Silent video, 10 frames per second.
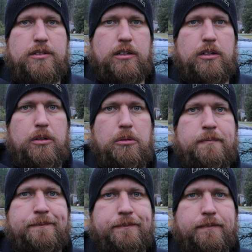So
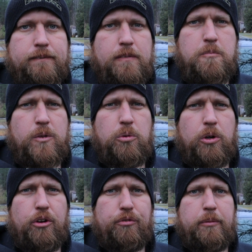
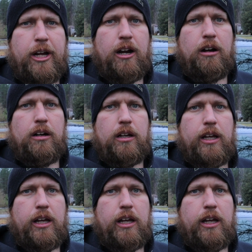we'll go from there,